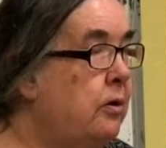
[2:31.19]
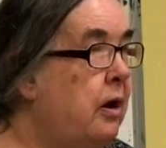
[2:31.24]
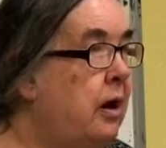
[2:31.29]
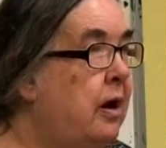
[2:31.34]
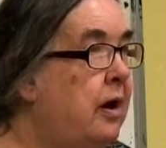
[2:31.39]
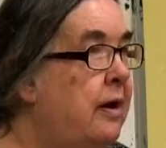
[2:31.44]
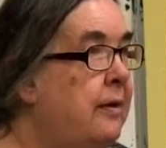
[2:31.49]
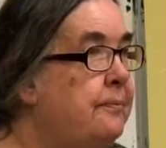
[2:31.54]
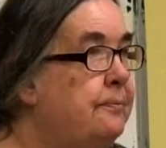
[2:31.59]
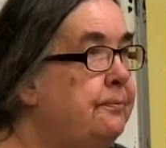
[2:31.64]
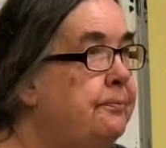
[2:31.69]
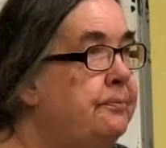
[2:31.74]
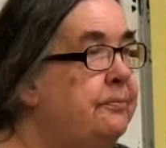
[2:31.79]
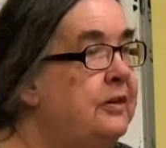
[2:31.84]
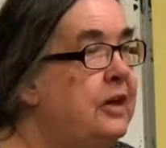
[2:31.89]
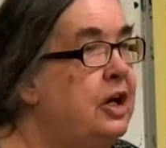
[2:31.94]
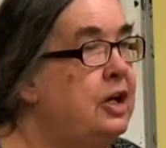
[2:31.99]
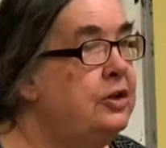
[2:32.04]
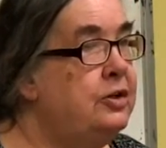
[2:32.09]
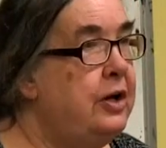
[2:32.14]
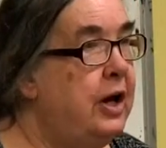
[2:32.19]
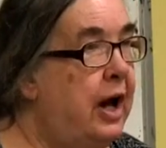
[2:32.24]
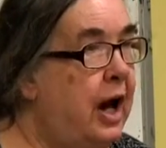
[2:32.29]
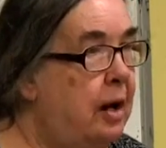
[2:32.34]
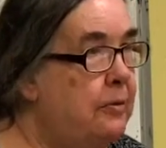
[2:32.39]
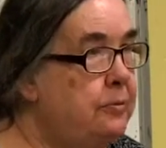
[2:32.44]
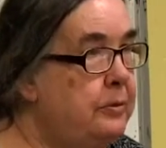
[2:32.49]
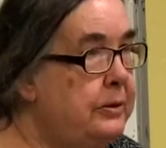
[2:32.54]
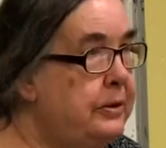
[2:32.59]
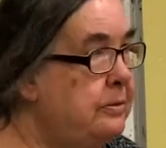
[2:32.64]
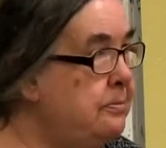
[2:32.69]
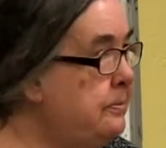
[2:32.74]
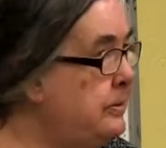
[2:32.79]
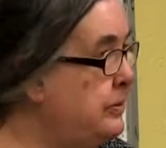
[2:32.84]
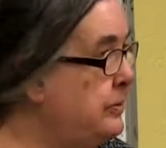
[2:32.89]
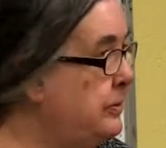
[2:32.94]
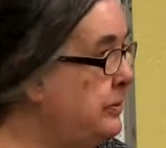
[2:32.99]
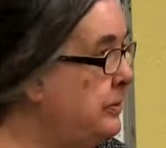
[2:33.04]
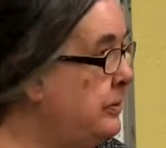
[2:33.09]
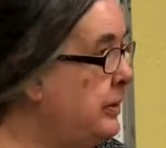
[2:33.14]
to help with the
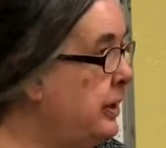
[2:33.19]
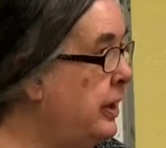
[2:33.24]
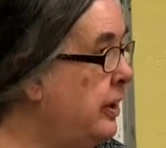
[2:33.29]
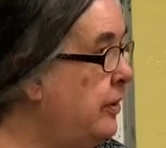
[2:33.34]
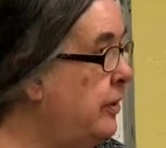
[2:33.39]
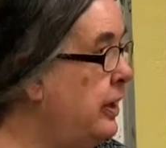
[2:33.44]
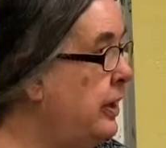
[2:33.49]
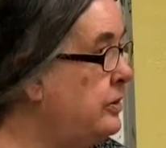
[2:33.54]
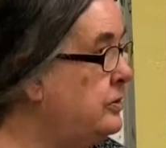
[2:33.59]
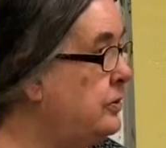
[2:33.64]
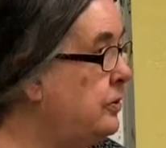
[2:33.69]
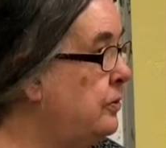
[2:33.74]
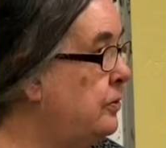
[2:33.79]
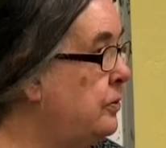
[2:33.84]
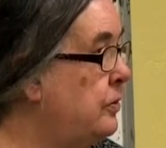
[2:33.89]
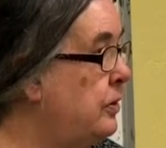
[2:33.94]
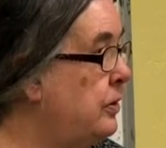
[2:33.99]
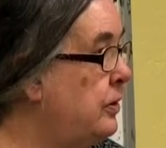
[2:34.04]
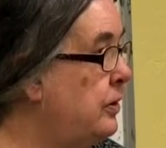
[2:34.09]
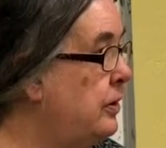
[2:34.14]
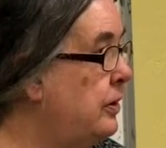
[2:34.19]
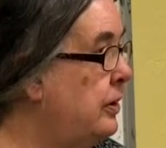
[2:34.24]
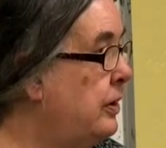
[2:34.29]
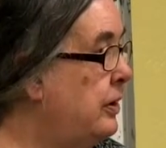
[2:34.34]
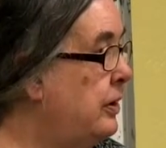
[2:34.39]
miscarriage or